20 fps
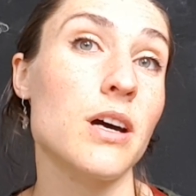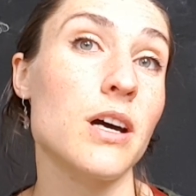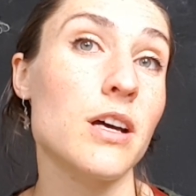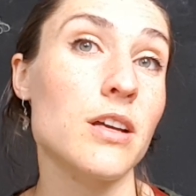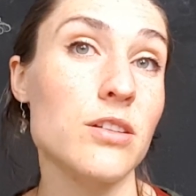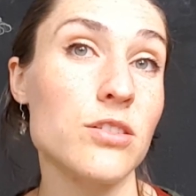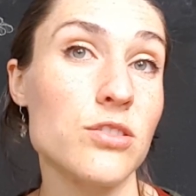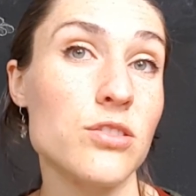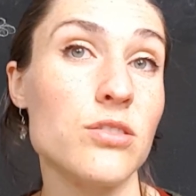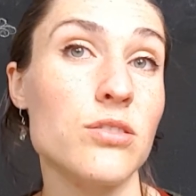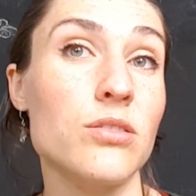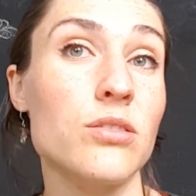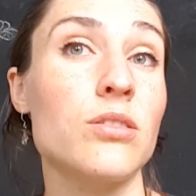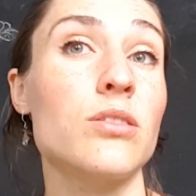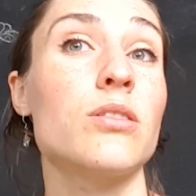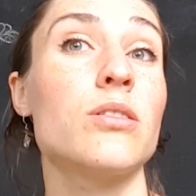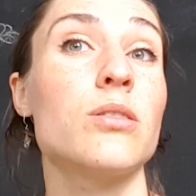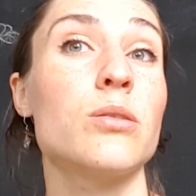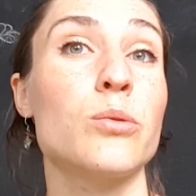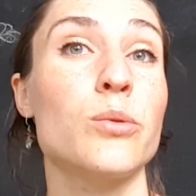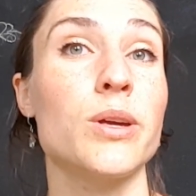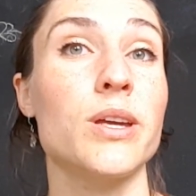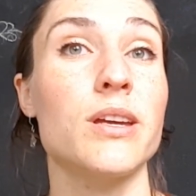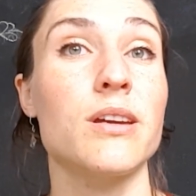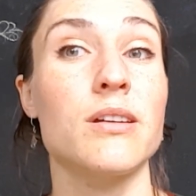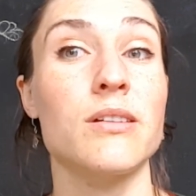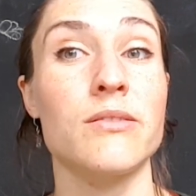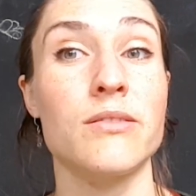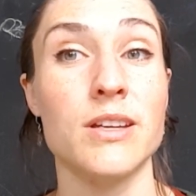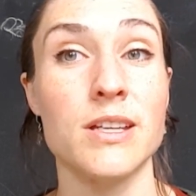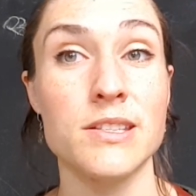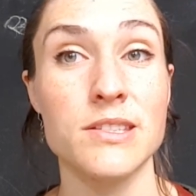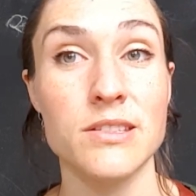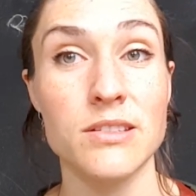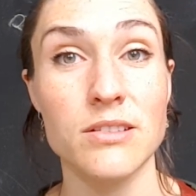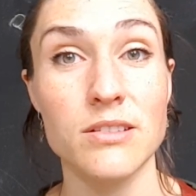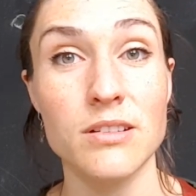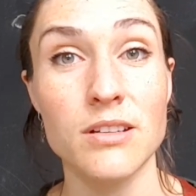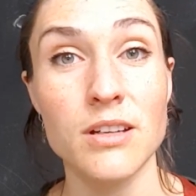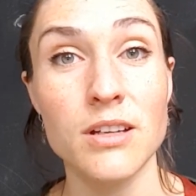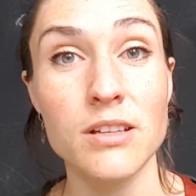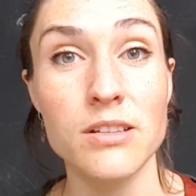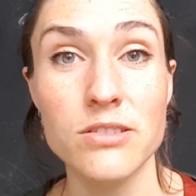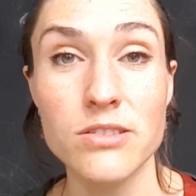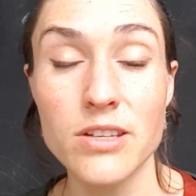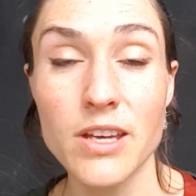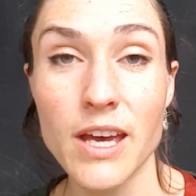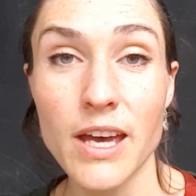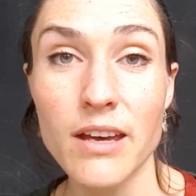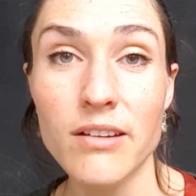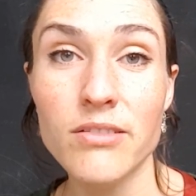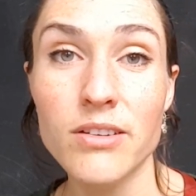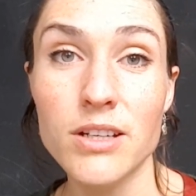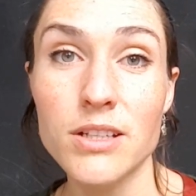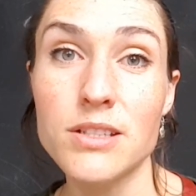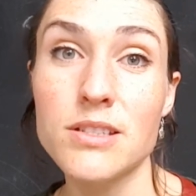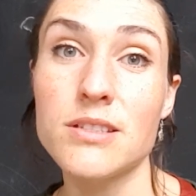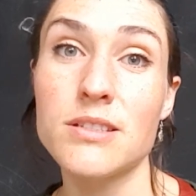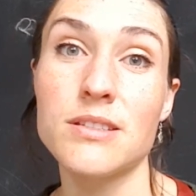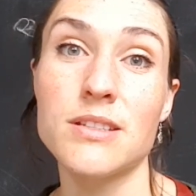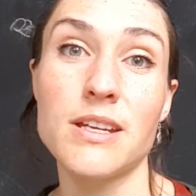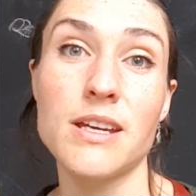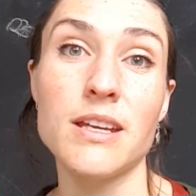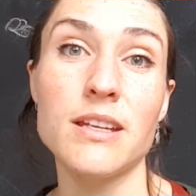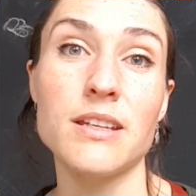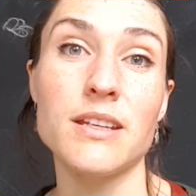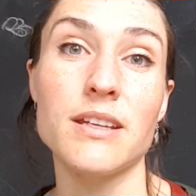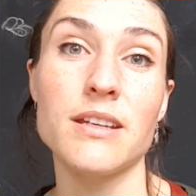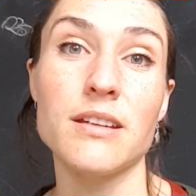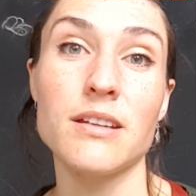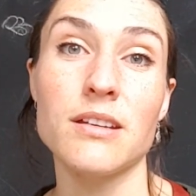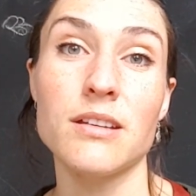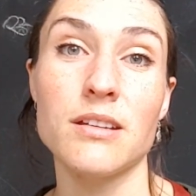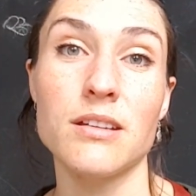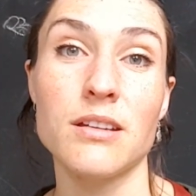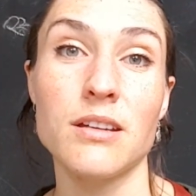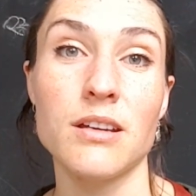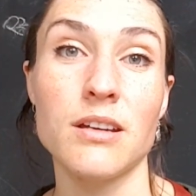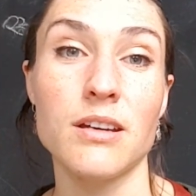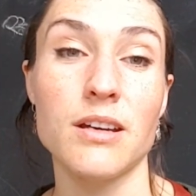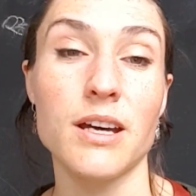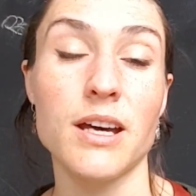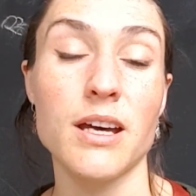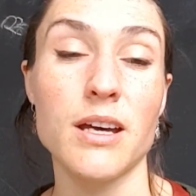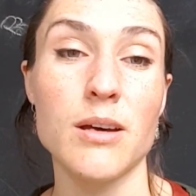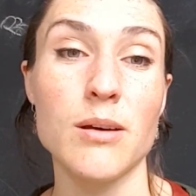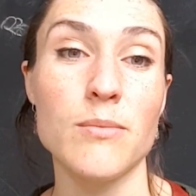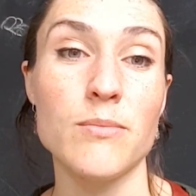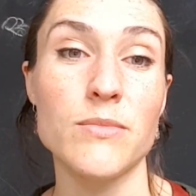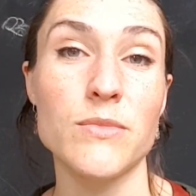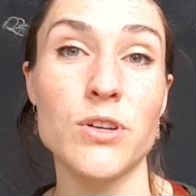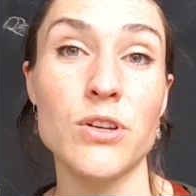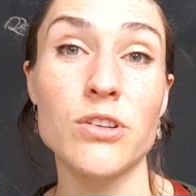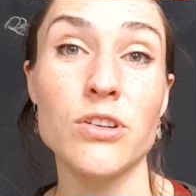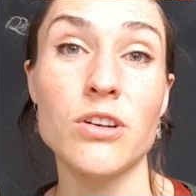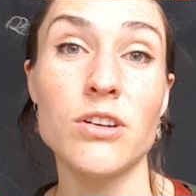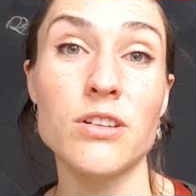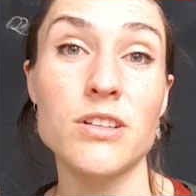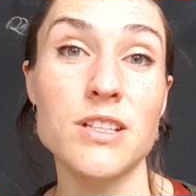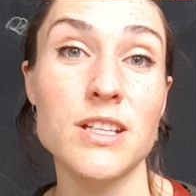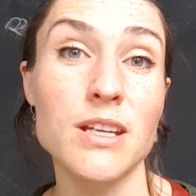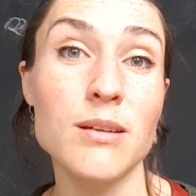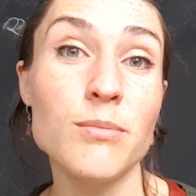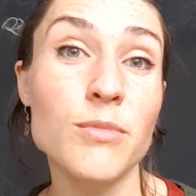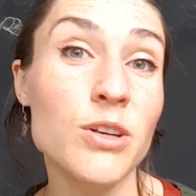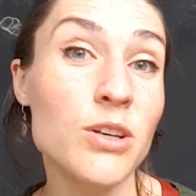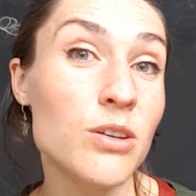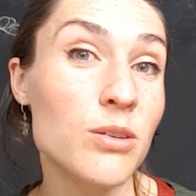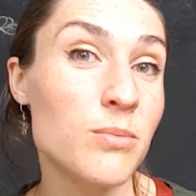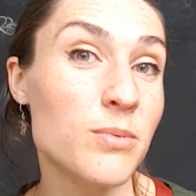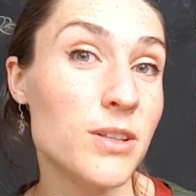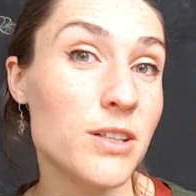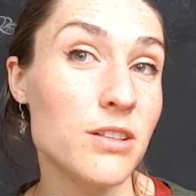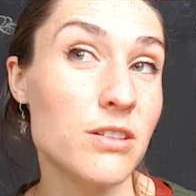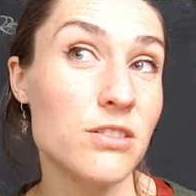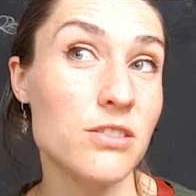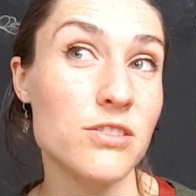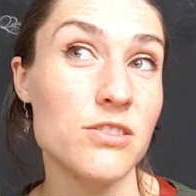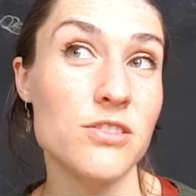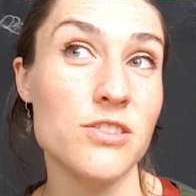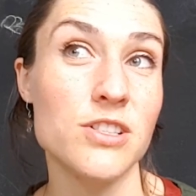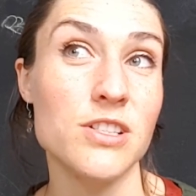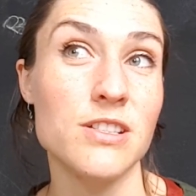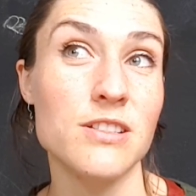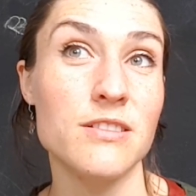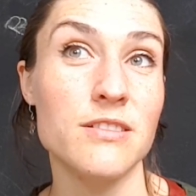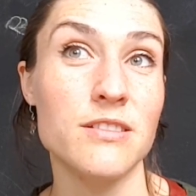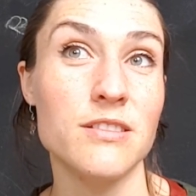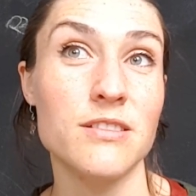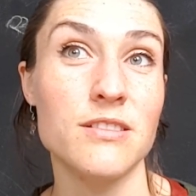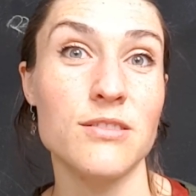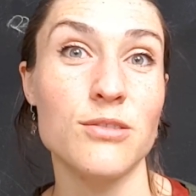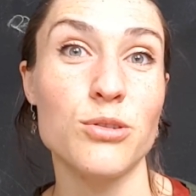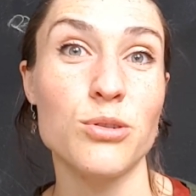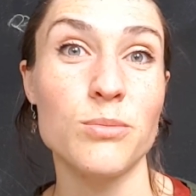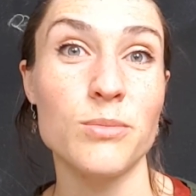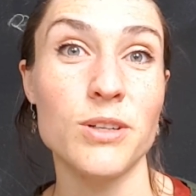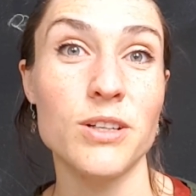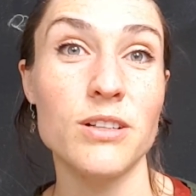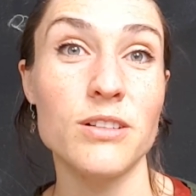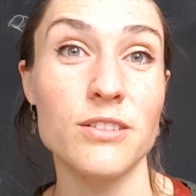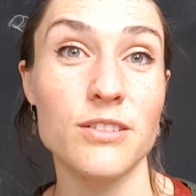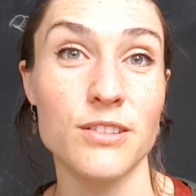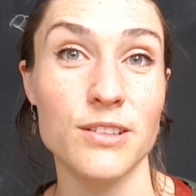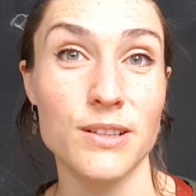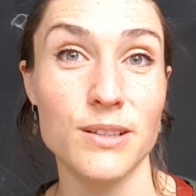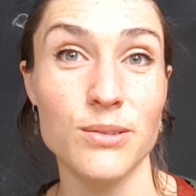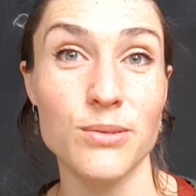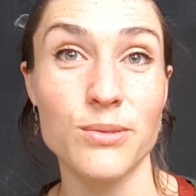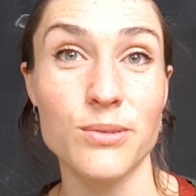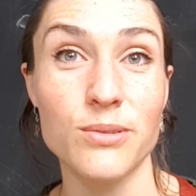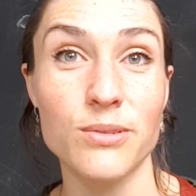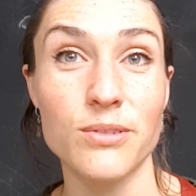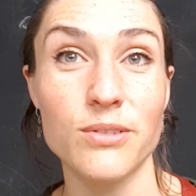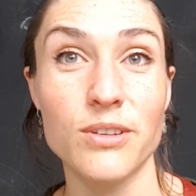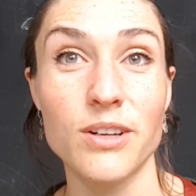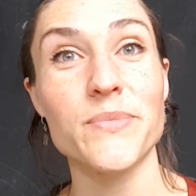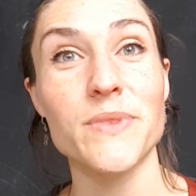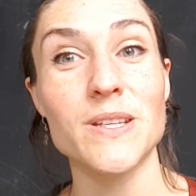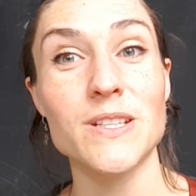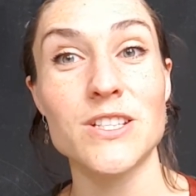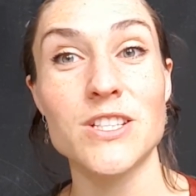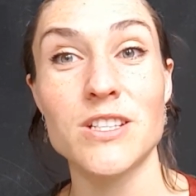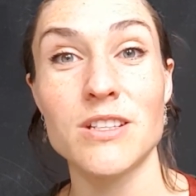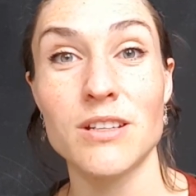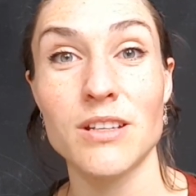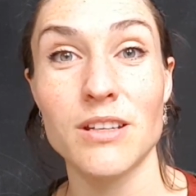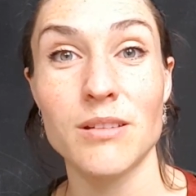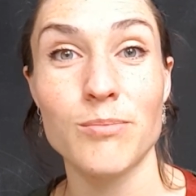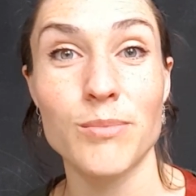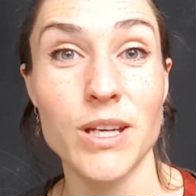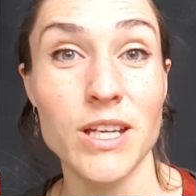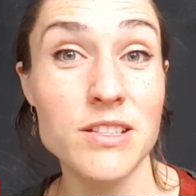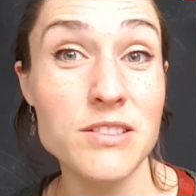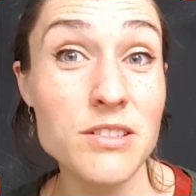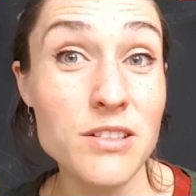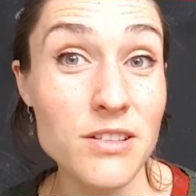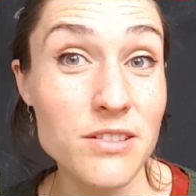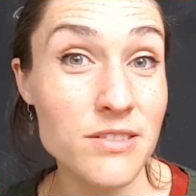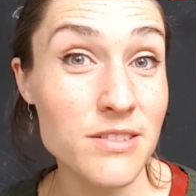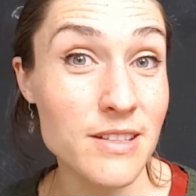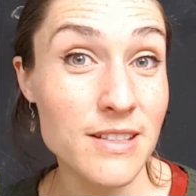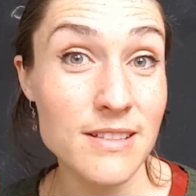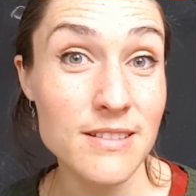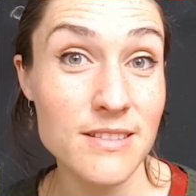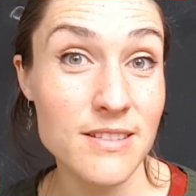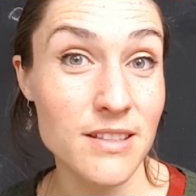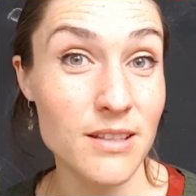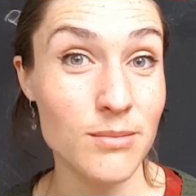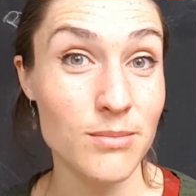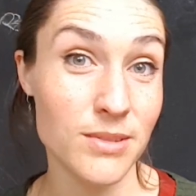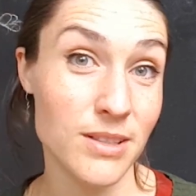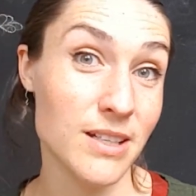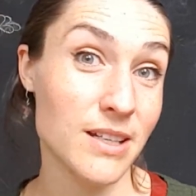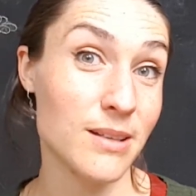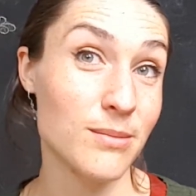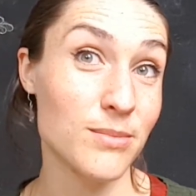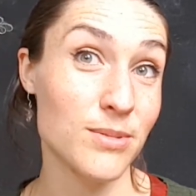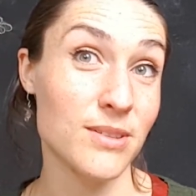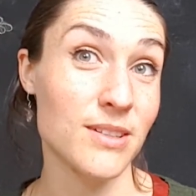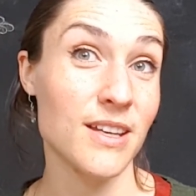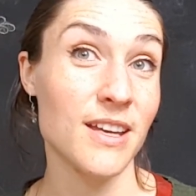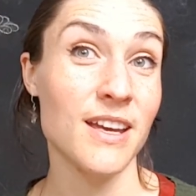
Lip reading: unto the weaker vessel. So have understanding. Don't condemn her because she's hormonal or she makes no sense sometimes.